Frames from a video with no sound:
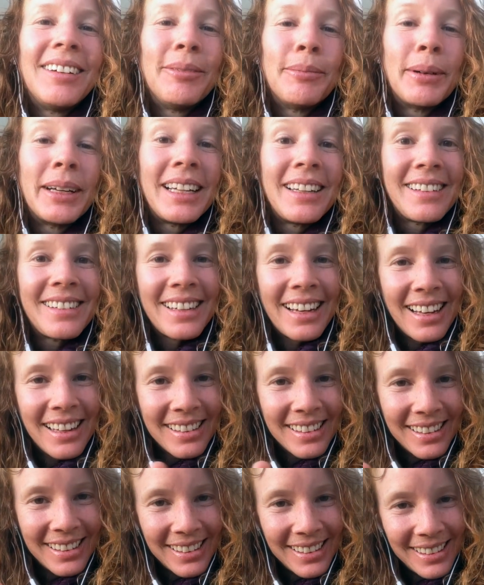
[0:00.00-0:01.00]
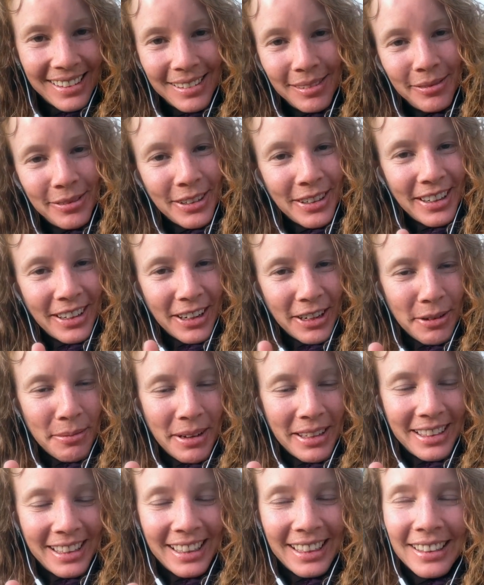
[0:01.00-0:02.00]
but it's just for
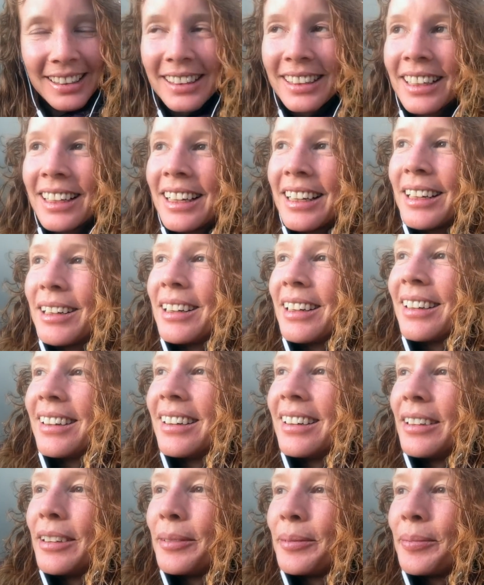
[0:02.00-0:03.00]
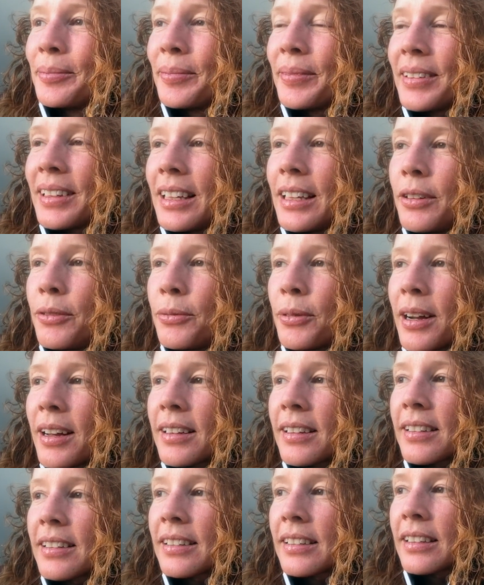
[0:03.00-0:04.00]
documenting. Um, it
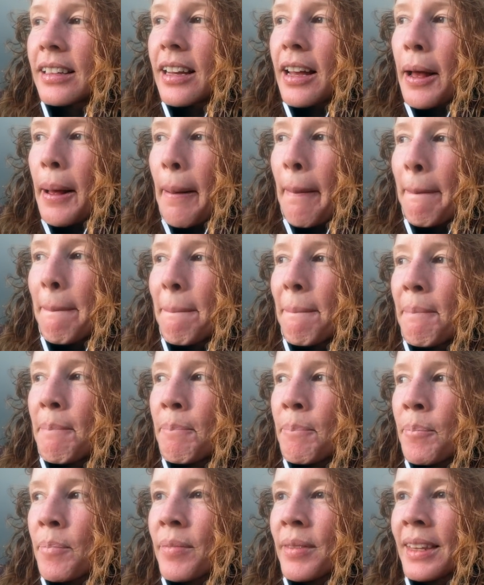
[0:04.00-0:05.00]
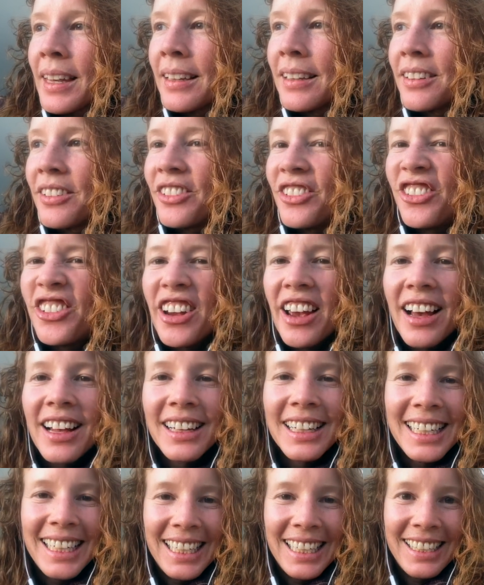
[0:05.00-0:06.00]
was... Um,
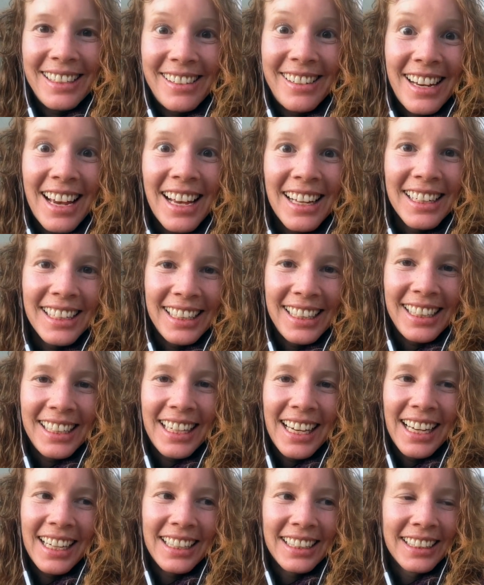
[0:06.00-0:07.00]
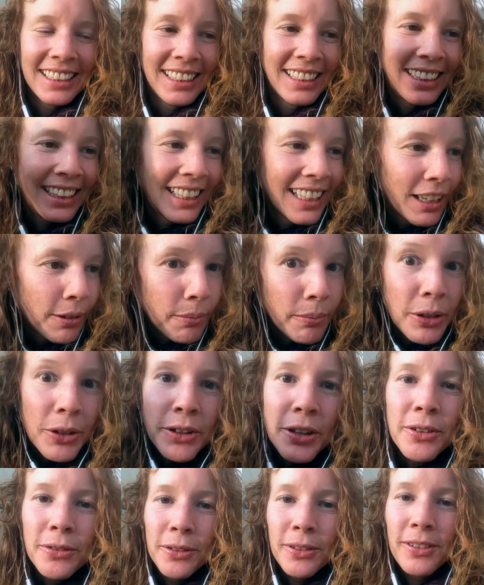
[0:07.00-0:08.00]
Jelly, jelly, yeah.
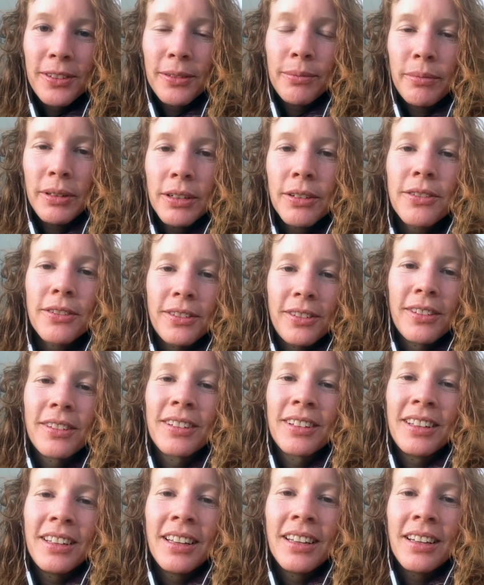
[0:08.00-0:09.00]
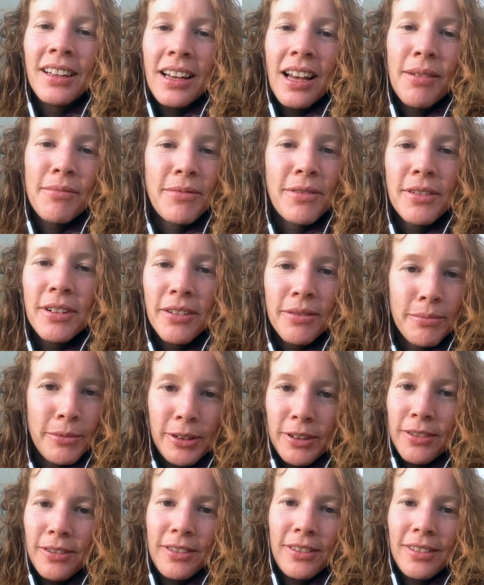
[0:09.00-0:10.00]
Mucus, mucus. I'm full of
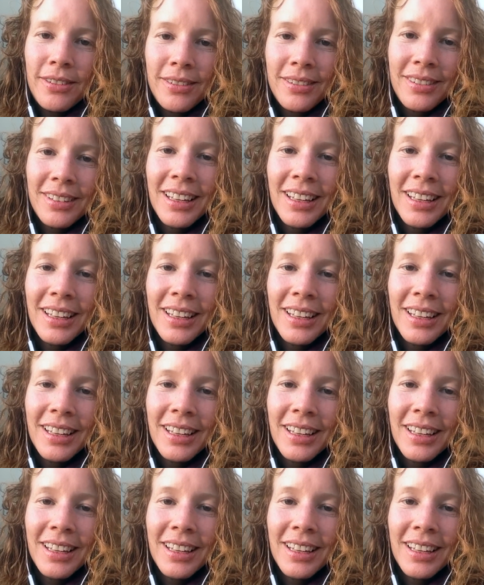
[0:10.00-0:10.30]
mucus.